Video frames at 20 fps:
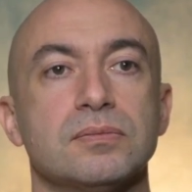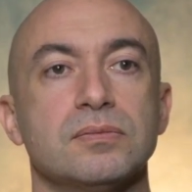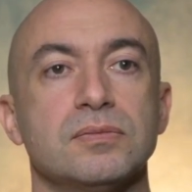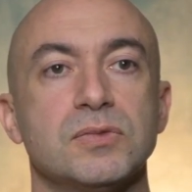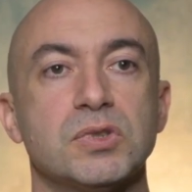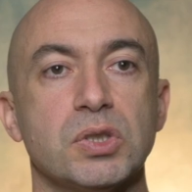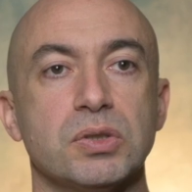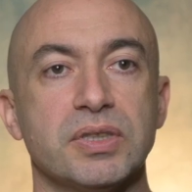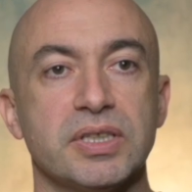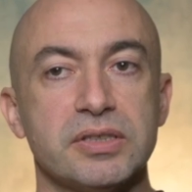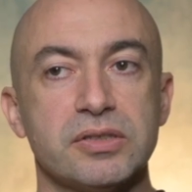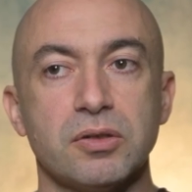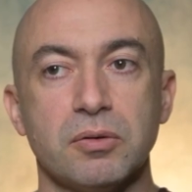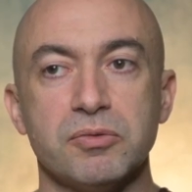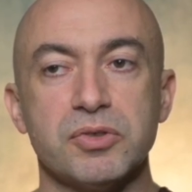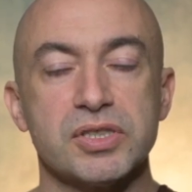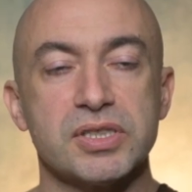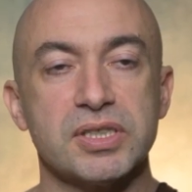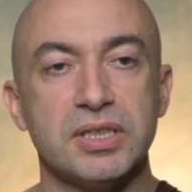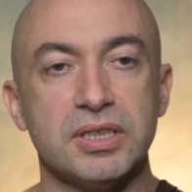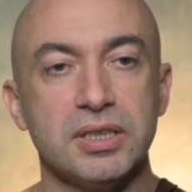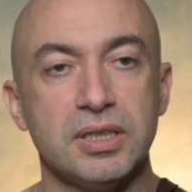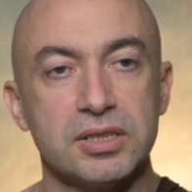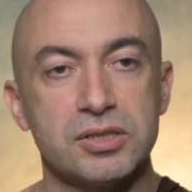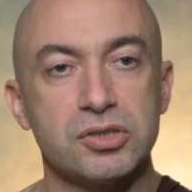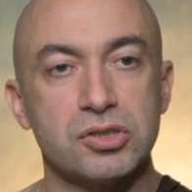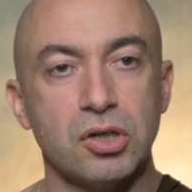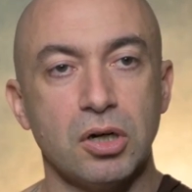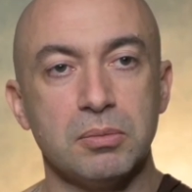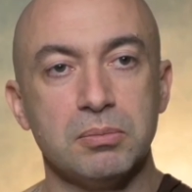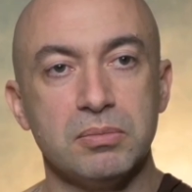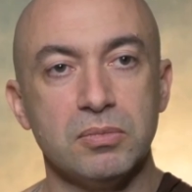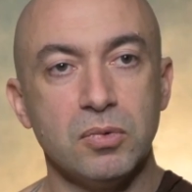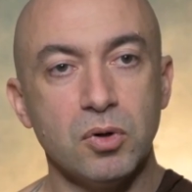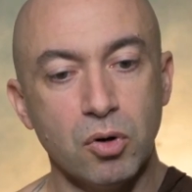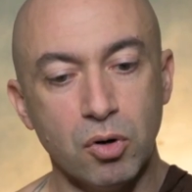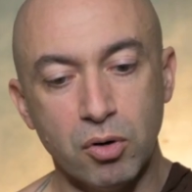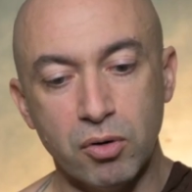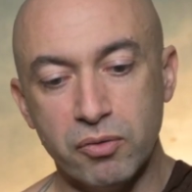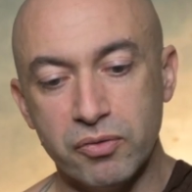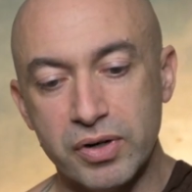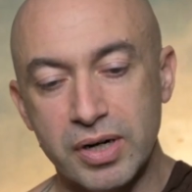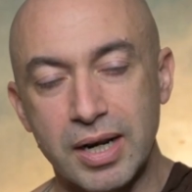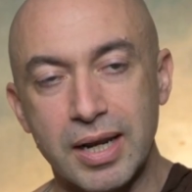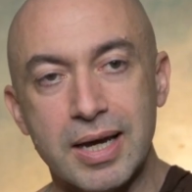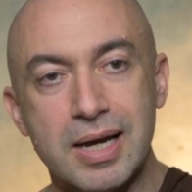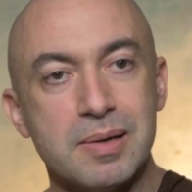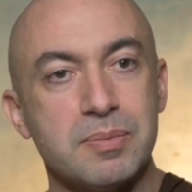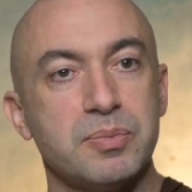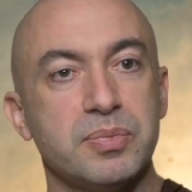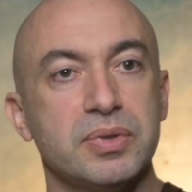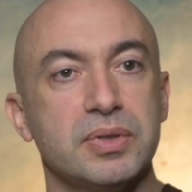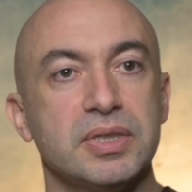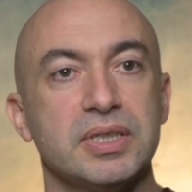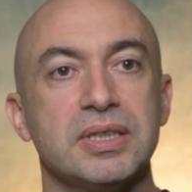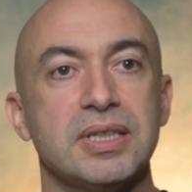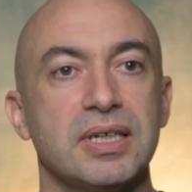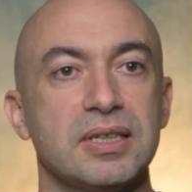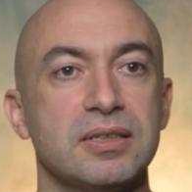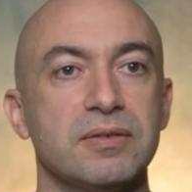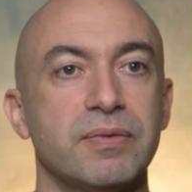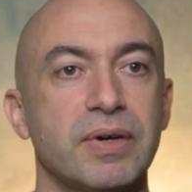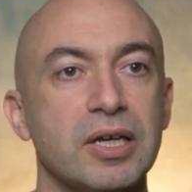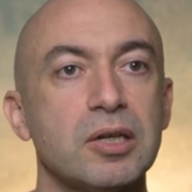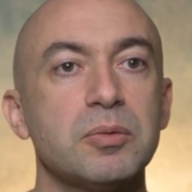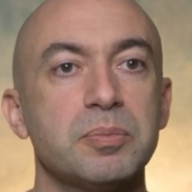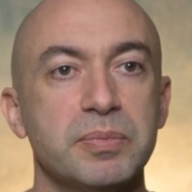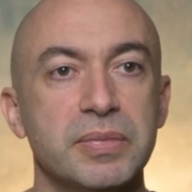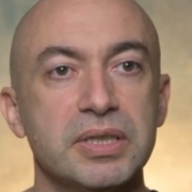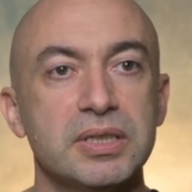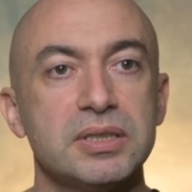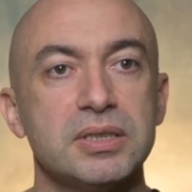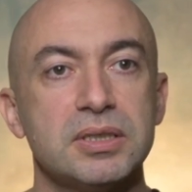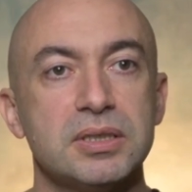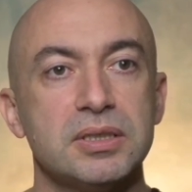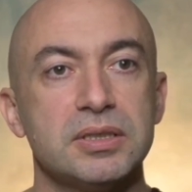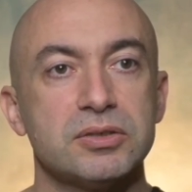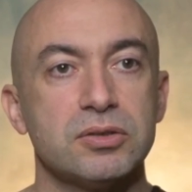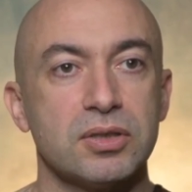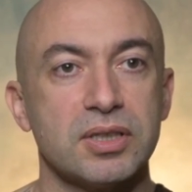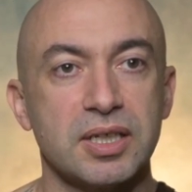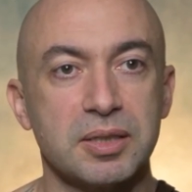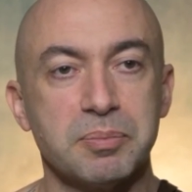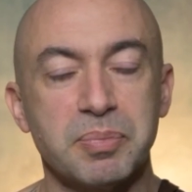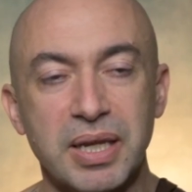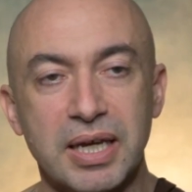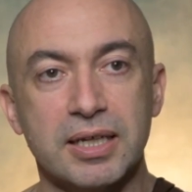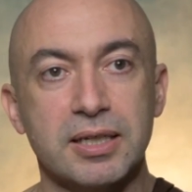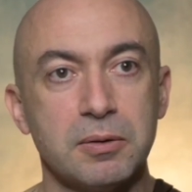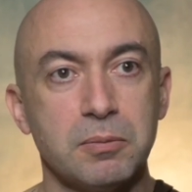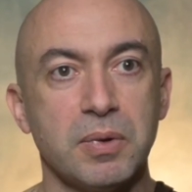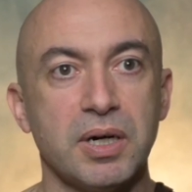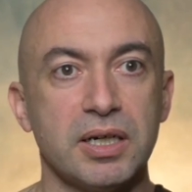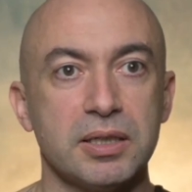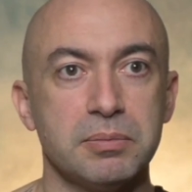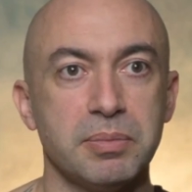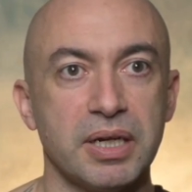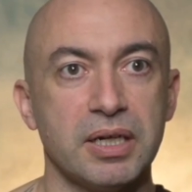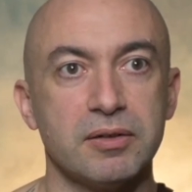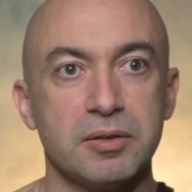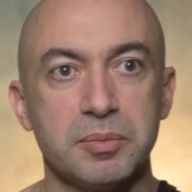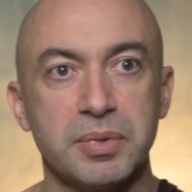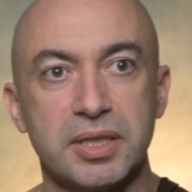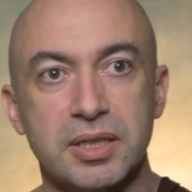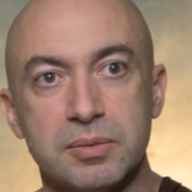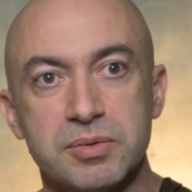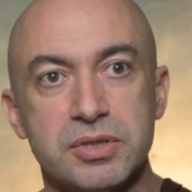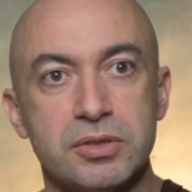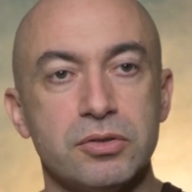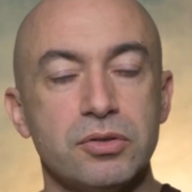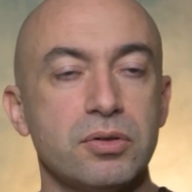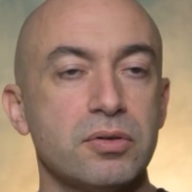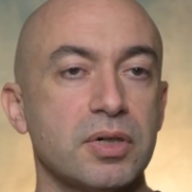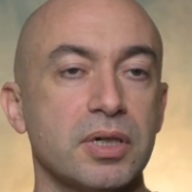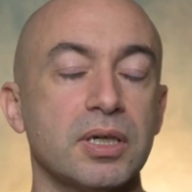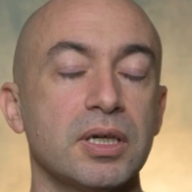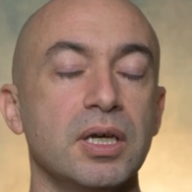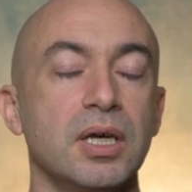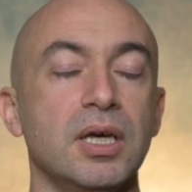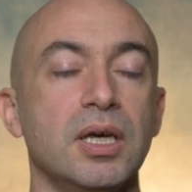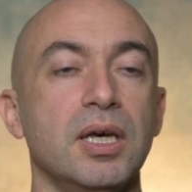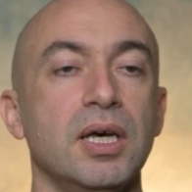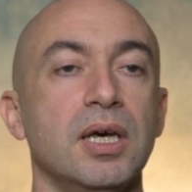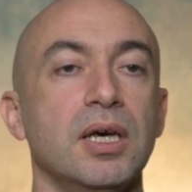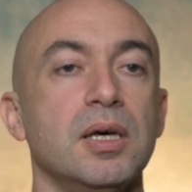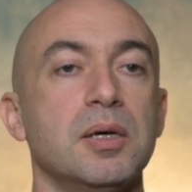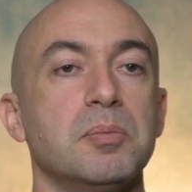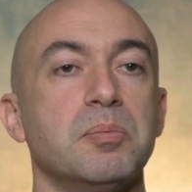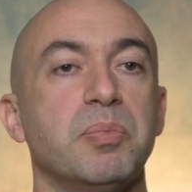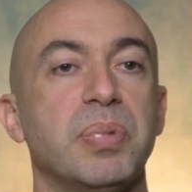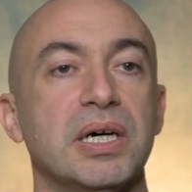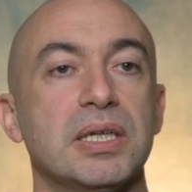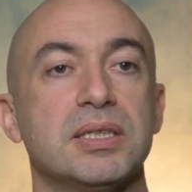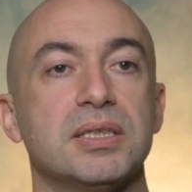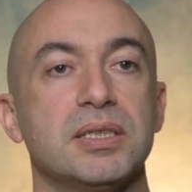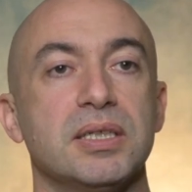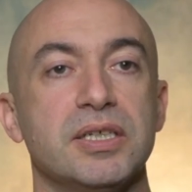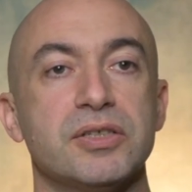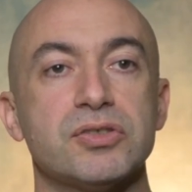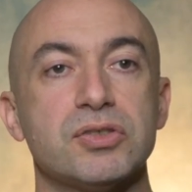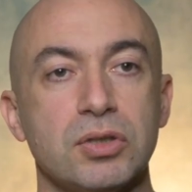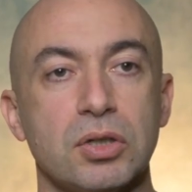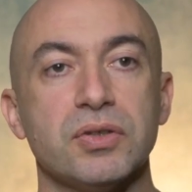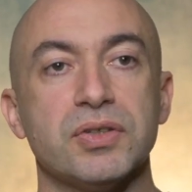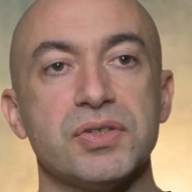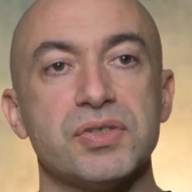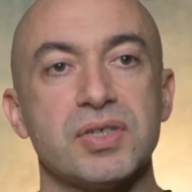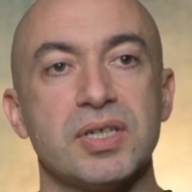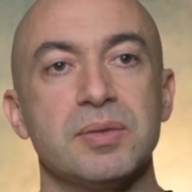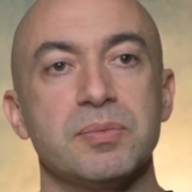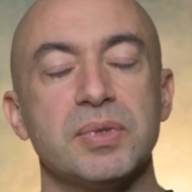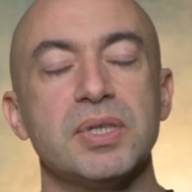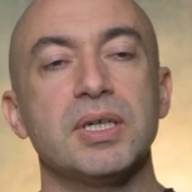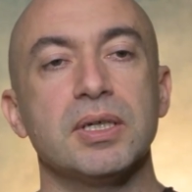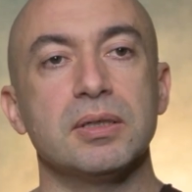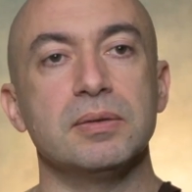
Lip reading: So there's obviously some overlap in that development. It's not like black and white bearing becomes enduring, but it's not the same thing.